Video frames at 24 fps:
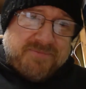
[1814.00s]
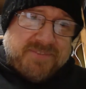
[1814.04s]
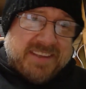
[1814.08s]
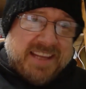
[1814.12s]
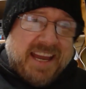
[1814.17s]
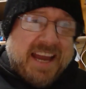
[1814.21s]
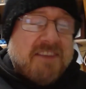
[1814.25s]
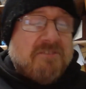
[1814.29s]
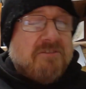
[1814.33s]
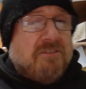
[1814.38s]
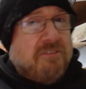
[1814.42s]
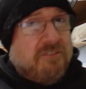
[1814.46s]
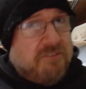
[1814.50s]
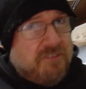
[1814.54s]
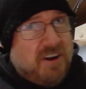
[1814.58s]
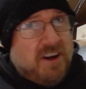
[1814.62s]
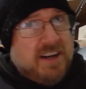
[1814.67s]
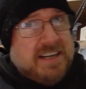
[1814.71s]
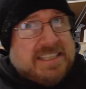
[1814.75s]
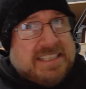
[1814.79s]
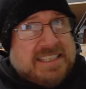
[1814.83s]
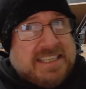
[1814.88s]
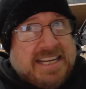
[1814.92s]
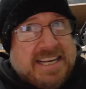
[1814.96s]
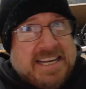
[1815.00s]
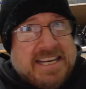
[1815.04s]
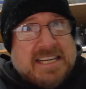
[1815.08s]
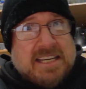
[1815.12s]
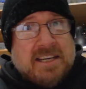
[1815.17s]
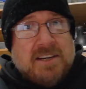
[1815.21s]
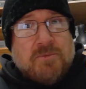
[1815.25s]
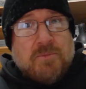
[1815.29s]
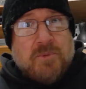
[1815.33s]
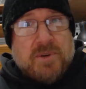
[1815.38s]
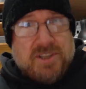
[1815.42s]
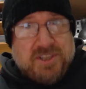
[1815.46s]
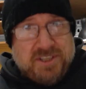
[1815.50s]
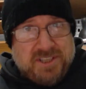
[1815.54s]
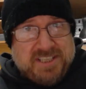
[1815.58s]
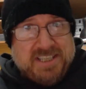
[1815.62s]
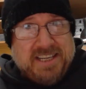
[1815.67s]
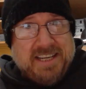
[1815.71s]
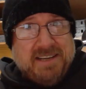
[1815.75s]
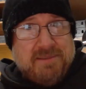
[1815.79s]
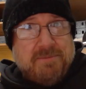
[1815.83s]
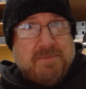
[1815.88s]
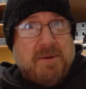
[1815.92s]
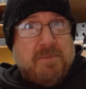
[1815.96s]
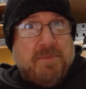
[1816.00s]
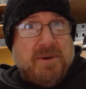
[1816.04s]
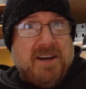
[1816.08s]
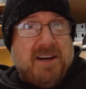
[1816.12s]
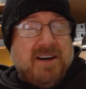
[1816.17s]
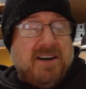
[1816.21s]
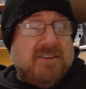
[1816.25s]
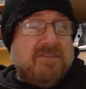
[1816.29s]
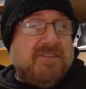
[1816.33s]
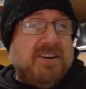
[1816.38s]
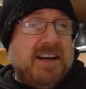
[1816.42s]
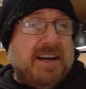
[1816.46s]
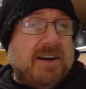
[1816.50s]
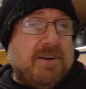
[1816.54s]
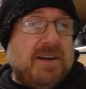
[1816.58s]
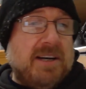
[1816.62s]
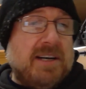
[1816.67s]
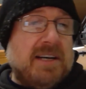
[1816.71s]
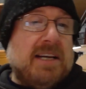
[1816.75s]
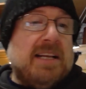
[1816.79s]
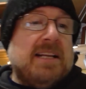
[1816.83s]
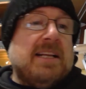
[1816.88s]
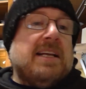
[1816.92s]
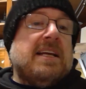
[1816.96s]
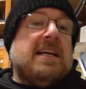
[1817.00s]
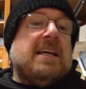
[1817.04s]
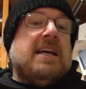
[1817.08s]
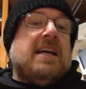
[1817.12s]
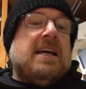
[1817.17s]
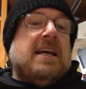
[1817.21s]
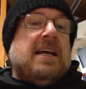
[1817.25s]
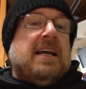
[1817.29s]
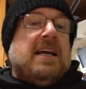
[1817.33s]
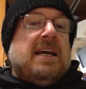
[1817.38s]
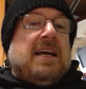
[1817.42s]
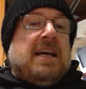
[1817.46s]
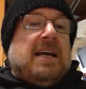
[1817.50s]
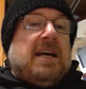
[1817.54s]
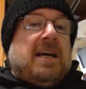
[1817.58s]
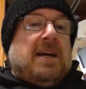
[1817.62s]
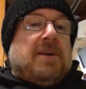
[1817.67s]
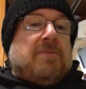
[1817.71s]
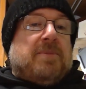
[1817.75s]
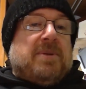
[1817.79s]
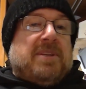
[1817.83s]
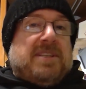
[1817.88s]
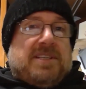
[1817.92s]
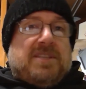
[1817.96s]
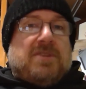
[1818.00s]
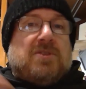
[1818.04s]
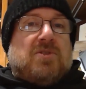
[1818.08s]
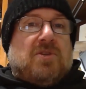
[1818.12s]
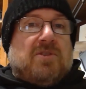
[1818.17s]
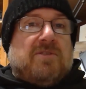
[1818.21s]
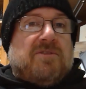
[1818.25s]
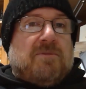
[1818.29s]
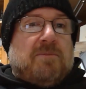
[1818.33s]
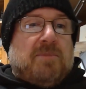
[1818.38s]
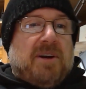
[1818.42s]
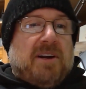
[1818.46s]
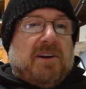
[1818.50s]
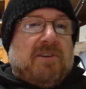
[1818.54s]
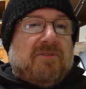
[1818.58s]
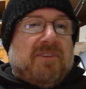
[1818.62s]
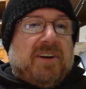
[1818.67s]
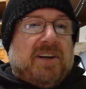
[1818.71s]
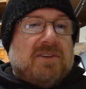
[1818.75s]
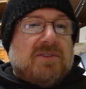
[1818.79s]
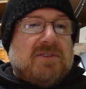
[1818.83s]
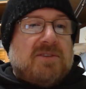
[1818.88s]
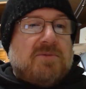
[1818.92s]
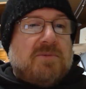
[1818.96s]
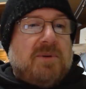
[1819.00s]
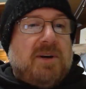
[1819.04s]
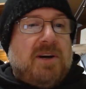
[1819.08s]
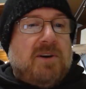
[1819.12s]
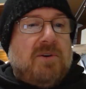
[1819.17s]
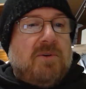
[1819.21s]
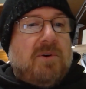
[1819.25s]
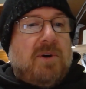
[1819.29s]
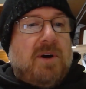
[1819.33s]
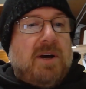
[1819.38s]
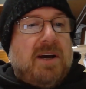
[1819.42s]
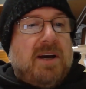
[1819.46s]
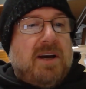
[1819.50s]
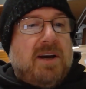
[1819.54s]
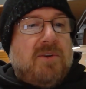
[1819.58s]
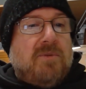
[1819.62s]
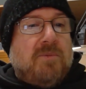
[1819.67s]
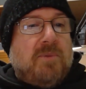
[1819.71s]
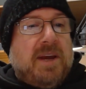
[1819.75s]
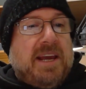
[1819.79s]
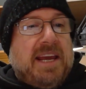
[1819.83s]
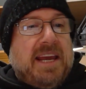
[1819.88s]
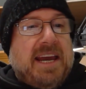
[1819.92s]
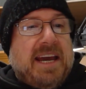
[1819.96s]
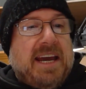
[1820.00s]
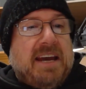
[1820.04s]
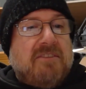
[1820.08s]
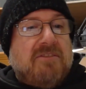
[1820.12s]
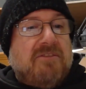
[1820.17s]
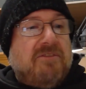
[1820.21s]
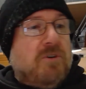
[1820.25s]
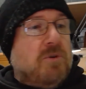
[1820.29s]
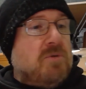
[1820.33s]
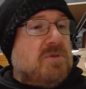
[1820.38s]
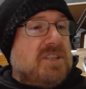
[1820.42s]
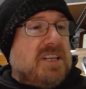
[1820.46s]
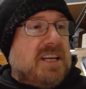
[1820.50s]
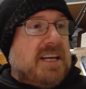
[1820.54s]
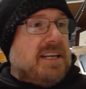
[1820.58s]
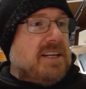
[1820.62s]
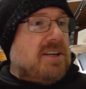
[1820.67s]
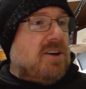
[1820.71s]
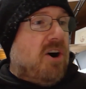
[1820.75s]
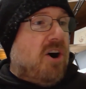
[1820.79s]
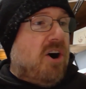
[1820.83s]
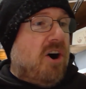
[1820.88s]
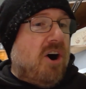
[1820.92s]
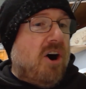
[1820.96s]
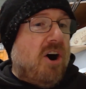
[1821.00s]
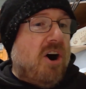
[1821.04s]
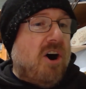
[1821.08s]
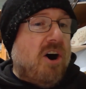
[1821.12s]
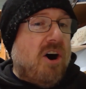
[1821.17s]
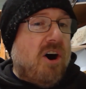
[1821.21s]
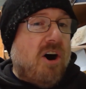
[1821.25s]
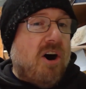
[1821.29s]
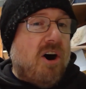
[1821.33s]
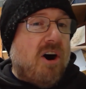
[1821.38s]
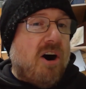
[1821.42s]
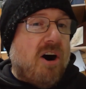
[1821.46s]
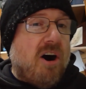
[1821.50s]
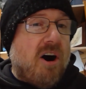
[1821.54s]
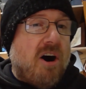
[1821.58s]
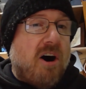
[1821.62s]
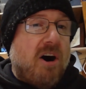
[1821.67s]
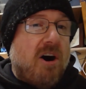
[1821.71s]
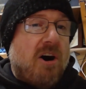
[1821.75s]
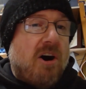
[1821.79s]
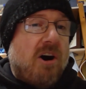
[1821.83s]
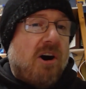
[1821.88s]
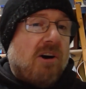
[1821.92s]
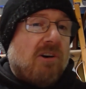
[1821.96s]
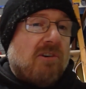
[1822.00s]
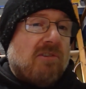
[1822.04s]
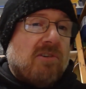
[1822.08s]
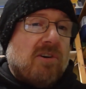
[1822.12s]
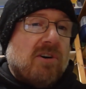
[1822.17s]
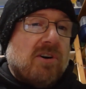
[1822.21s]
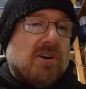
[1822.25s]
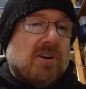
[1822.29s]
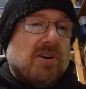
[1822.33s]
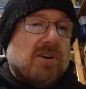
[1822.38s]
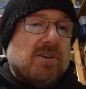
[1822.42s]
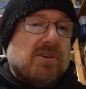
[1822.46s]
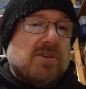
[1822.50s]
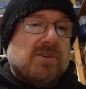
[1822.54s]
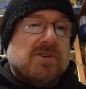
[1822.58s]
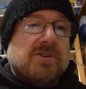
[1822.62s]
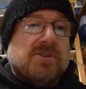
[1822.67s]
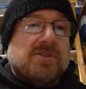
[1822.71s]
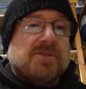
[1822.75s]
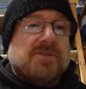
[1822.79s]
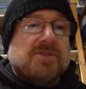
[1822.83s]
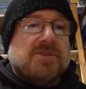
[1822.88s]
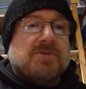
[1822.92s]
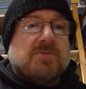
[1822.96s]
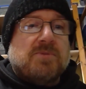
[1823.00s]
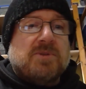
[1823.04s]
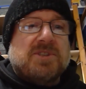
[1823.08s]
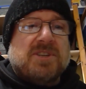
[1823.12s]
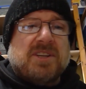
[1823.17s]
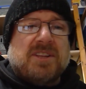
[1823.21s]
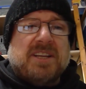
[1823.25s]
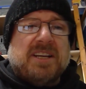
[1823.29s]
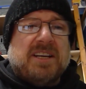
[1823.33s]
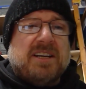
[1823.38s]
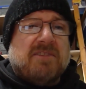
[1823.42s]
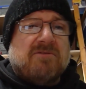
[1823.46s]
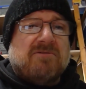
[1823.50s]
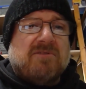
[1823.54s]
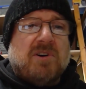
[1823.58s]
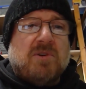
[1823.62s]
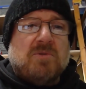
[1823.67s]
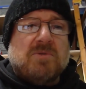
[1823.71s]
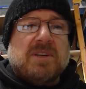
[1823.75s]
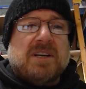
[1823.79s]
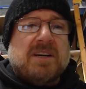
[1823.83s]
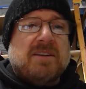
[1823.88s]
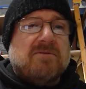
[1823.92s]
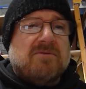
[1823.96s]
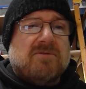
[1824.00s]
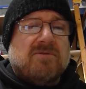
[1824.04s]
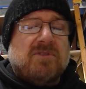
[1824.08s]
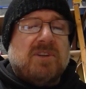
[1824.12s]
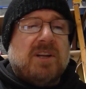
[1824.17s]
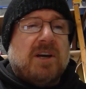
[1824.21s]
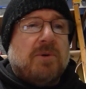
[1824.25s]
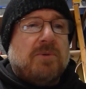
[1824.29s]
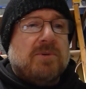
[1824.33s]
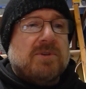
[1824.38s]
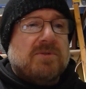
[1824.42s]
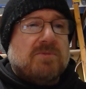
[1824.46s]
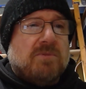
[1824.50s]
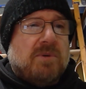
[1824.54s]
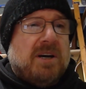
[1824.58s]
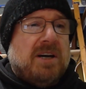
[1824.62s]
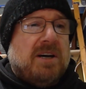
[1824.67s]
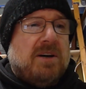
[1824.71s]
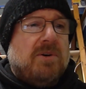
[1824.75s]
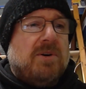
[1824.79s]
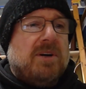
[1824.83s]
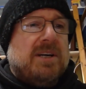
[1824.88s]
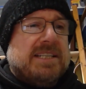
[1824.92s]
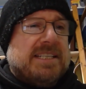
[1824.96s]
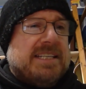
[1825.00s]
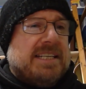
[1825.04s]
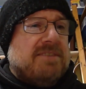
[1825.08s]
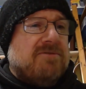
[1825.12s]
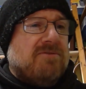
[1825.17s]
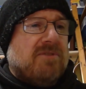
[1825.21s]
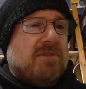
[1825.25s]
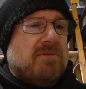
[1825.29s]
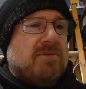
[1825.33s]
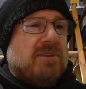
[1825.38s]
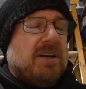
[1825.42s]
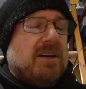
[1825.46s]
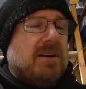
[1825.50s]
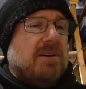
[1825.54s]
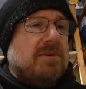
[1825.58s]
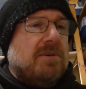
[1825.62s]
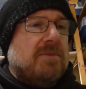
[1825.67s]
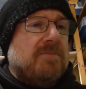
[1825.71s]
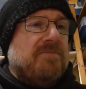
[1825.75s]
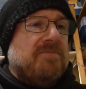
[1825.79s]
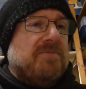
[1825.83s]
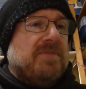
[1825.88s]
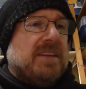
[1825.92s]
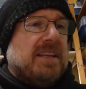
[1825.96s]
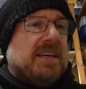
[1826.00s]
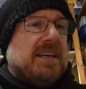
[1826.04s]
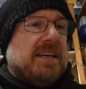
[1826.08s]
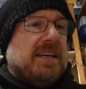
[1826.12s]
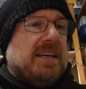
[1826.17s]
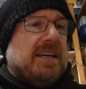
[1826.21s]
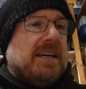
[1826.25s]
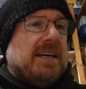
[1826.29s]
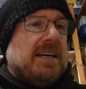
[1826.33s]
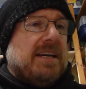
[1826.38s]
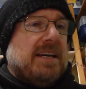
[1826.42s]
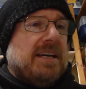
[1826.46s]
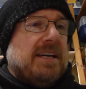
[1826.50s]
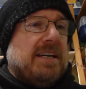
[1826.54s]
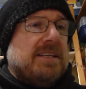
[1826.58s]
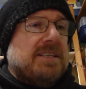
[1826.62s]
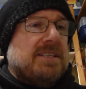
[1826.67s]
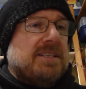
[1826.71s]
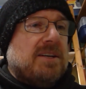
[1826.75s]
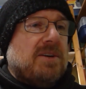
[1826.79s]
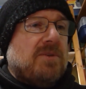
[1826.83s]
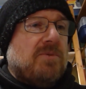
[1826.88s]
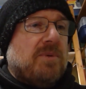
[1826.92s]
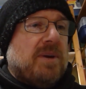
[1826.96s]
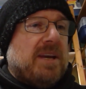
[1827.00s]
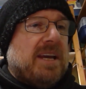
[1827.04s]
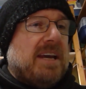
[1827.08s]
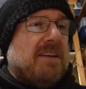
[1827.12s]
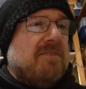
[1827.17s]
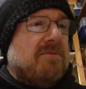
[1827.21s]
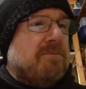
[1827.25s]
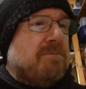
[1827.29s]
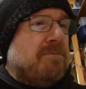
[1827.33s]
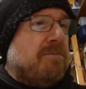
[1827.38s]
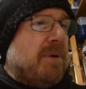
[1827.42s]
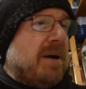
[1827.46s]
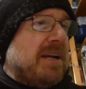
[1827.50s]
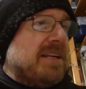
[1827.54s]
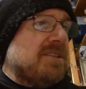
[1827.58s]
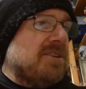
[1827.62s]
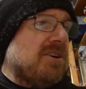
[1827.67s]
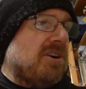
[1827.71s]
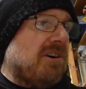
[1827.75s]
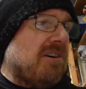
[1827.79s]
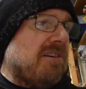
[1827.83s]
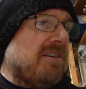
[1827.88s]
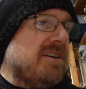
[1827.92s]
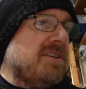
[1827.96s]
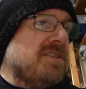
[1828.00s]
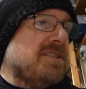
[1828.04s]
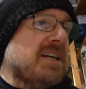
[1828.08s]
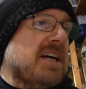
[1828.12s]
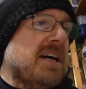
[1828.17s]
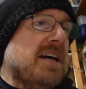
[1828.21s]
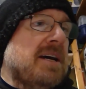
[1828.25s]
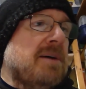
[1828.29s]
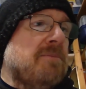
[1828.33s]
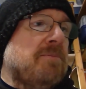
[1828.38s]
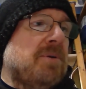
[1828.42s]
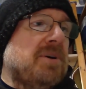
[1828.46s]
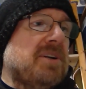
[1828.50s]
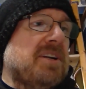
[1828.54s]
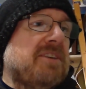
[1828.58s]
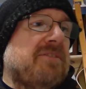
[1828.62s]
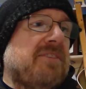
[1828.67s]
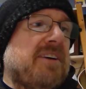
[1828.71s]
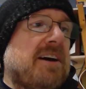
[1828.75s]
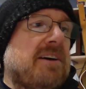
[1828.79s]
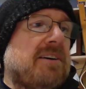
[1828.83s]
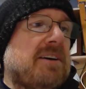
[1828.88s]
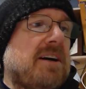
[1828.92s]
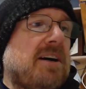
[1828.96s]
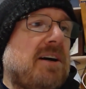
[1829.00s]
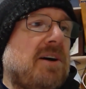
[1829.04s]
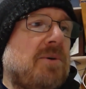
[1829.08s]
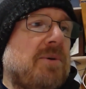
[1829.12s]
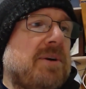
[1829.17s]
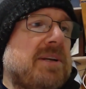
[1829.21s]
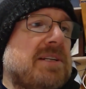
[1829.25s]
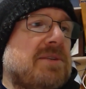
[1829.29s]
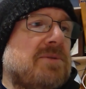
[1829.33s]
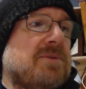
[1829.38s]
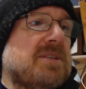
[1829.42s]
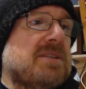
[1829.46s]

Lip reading: And finally, which has taken me about half hour, but this is good for my own records as well, we have 14 horrors, which I think I rolled low as well. I did roll low. So we have base horrors, put enough alcohol into a